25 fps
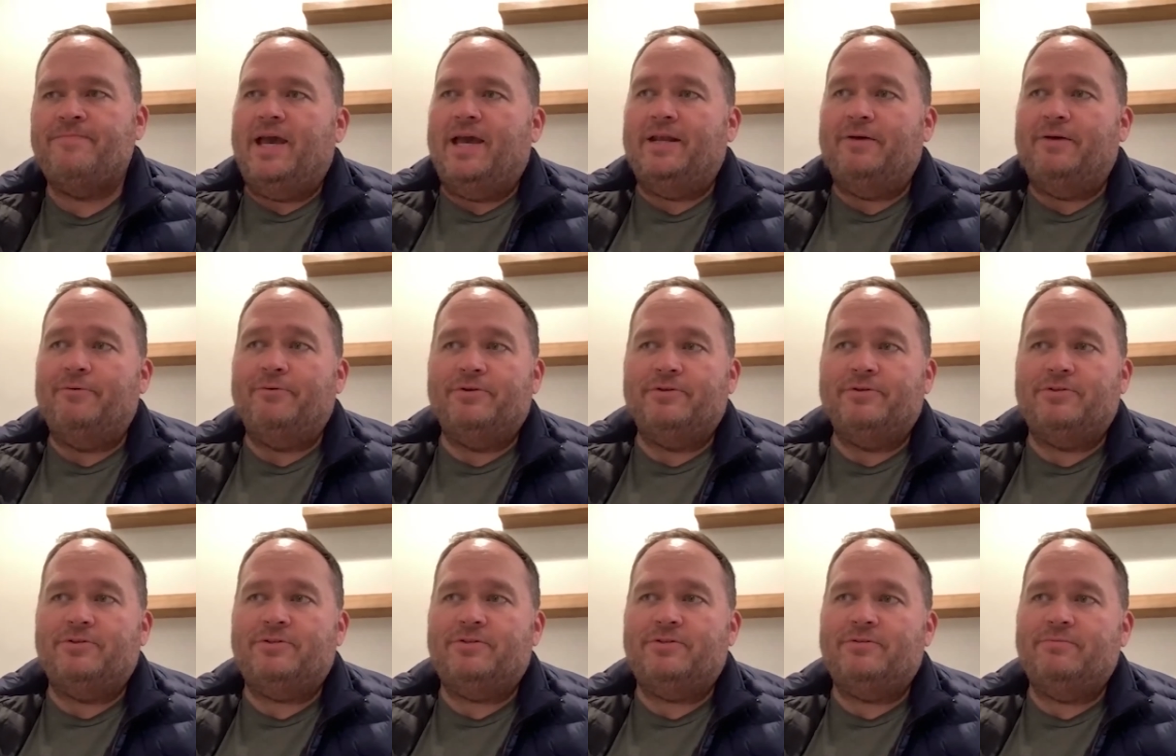And it
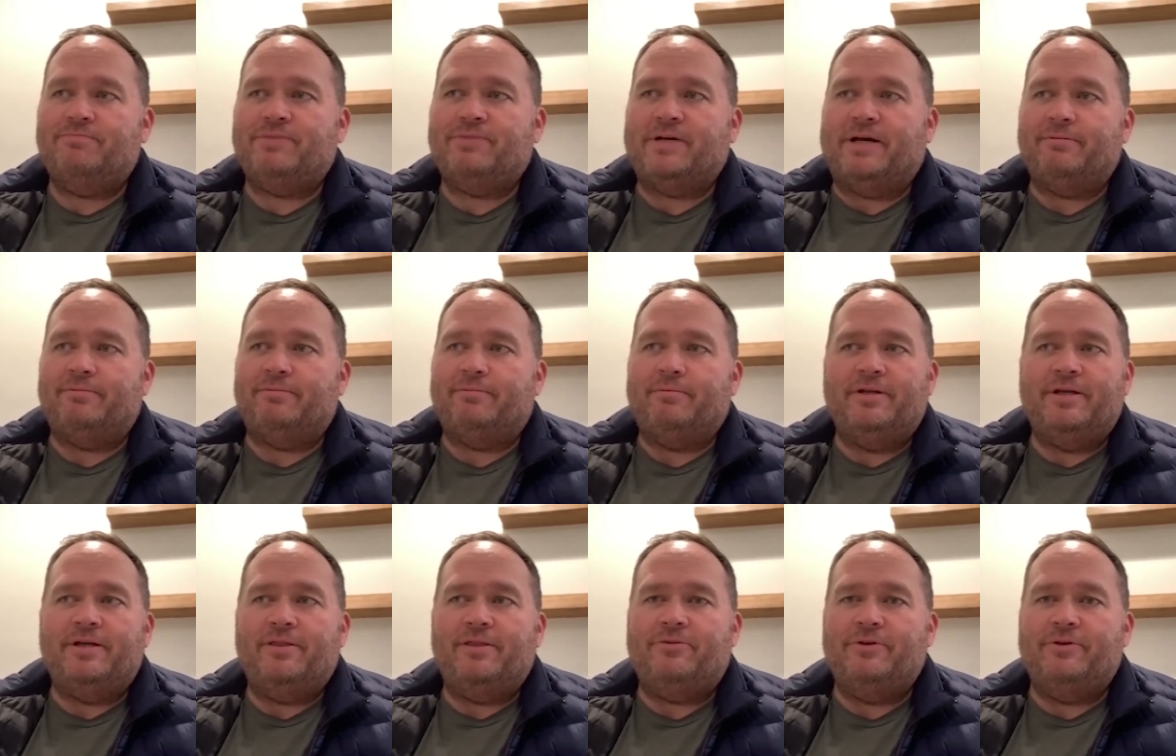was
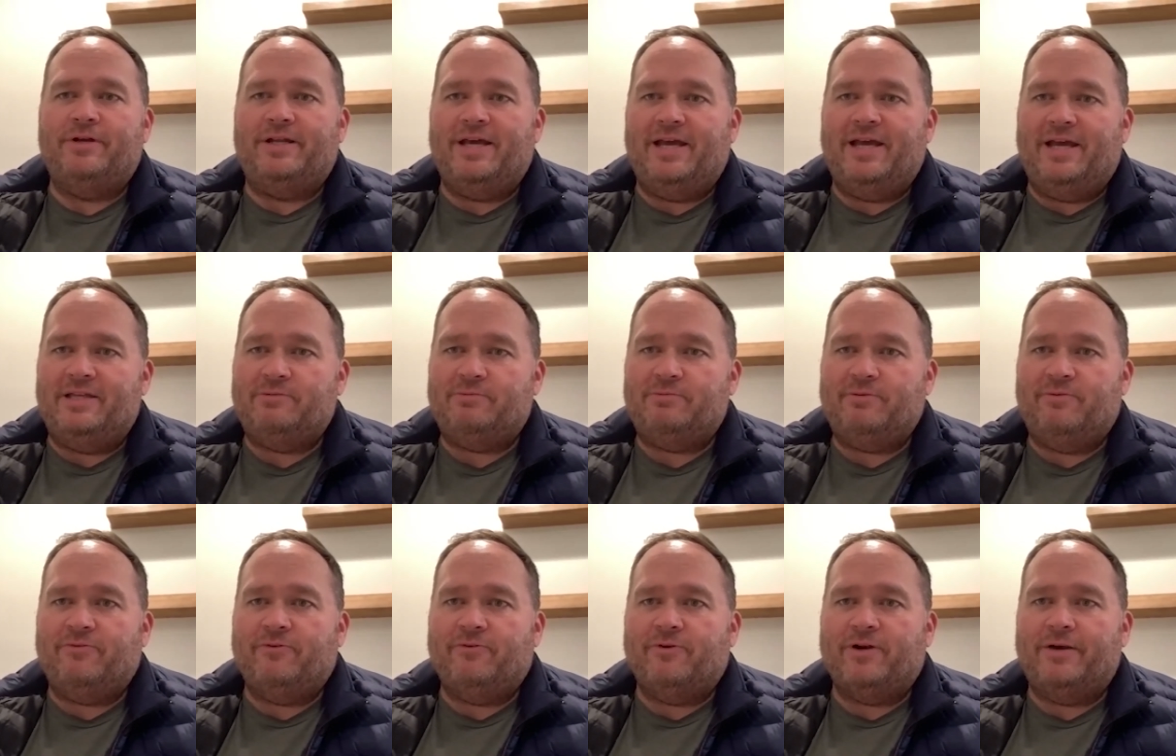probably three days
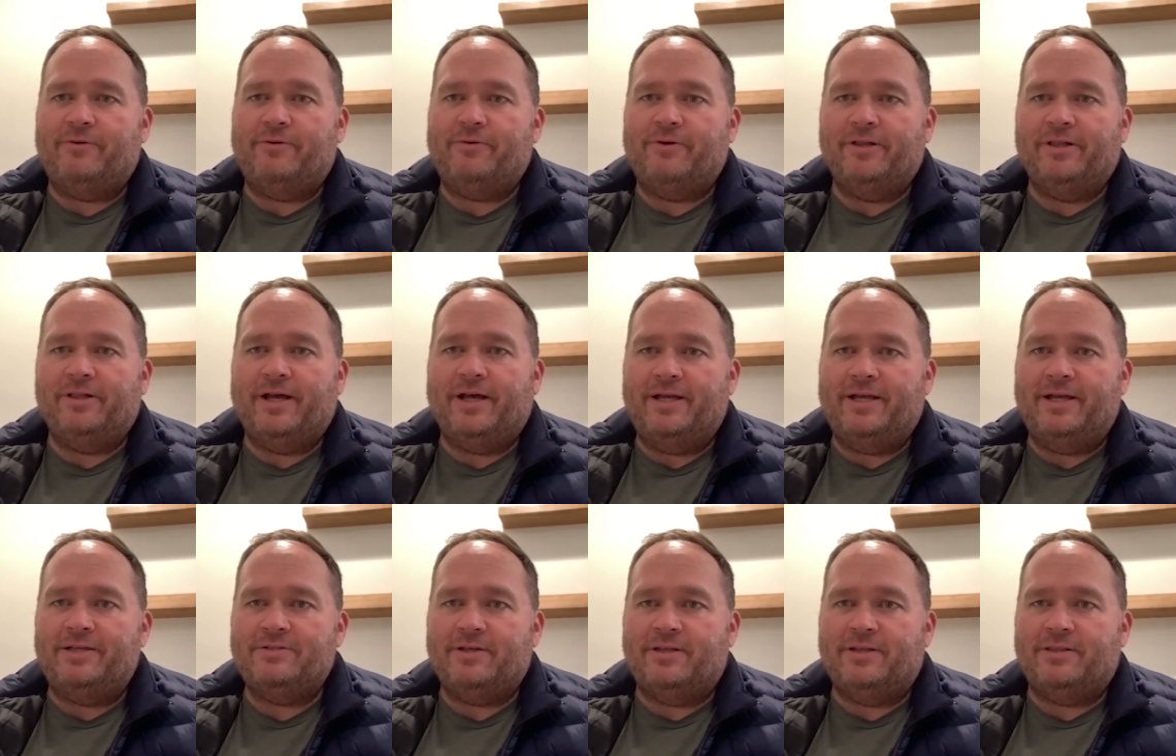before I
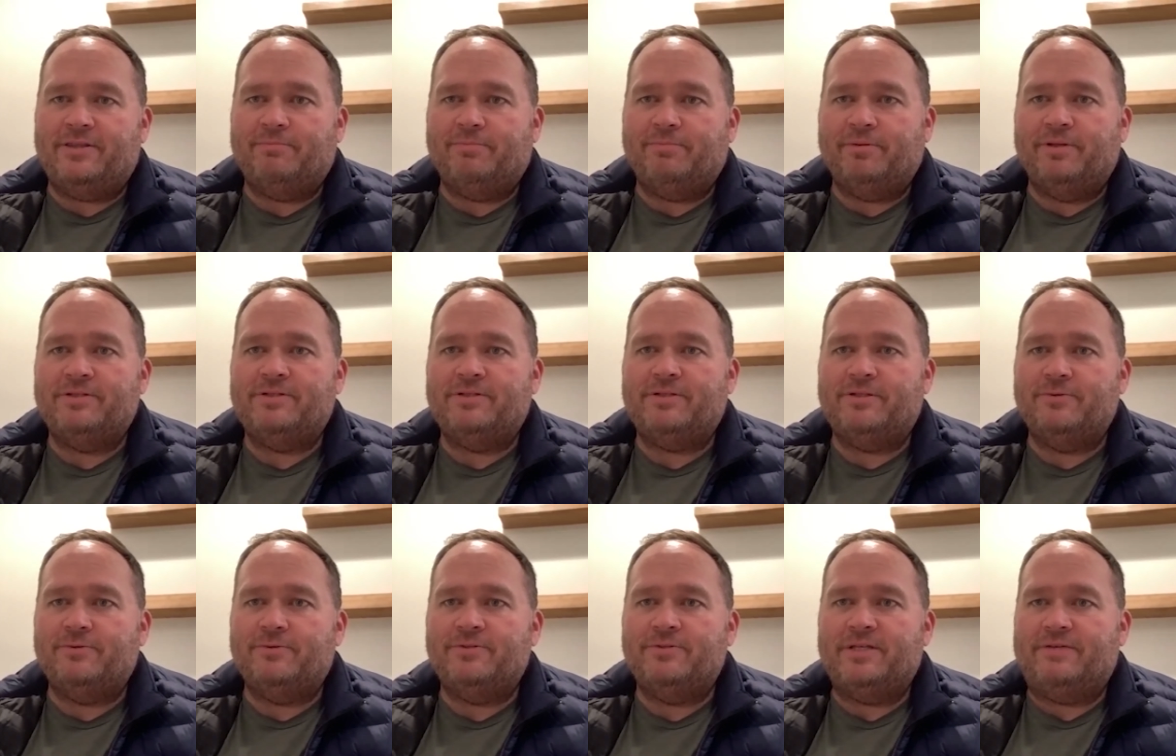realized that the
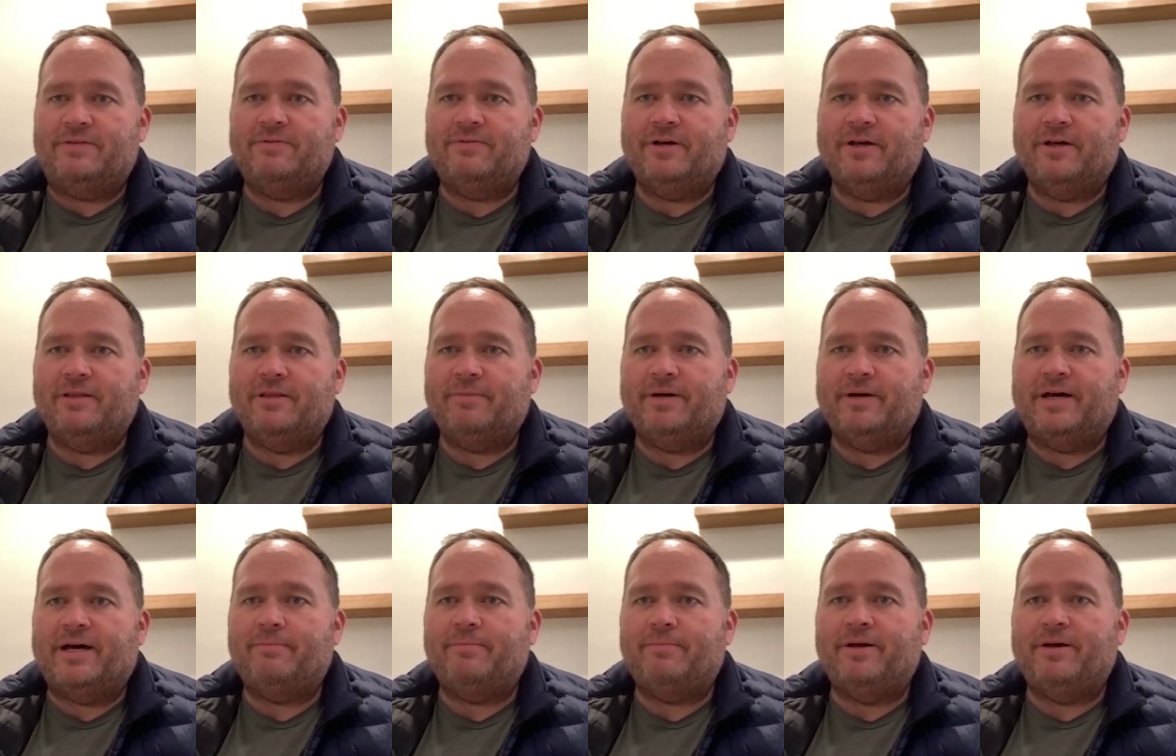blister was even on the
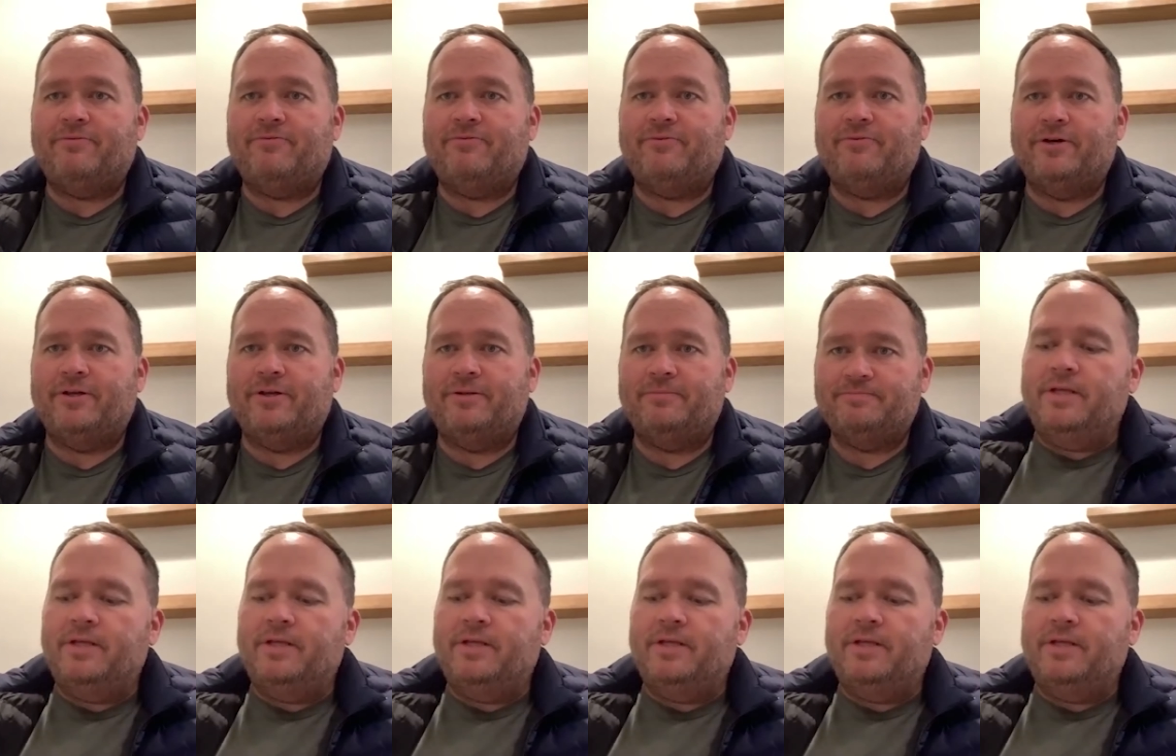bottom of my foot.